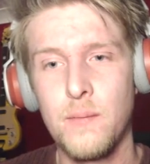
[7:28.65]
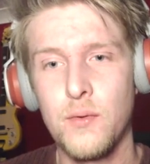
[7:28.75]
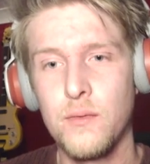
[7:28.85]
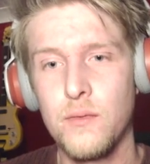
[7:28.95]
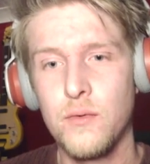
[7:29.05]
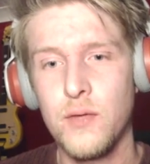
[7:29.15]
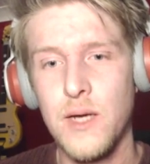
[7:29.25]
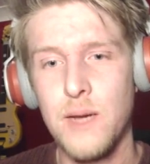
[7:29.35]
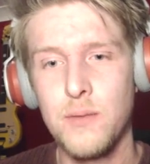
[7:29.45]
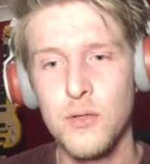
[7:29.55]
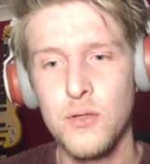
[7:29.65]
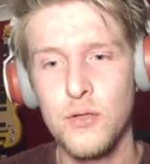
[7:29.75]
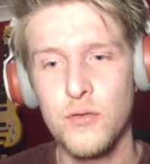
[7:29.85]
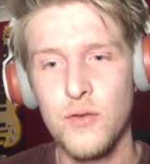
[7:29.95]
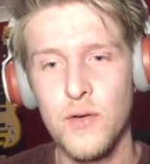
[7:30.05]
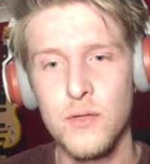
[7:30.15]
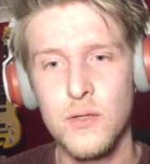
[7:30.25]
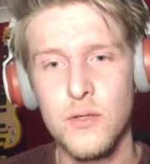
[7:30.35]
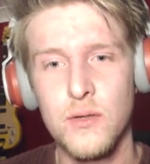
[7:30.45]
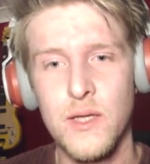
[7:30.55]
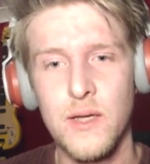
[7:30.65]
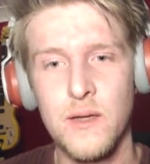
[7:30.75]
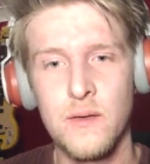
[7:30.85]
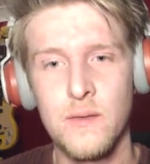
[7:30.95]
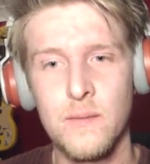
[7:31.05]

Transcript: but nothing happened. I just froze and stood there.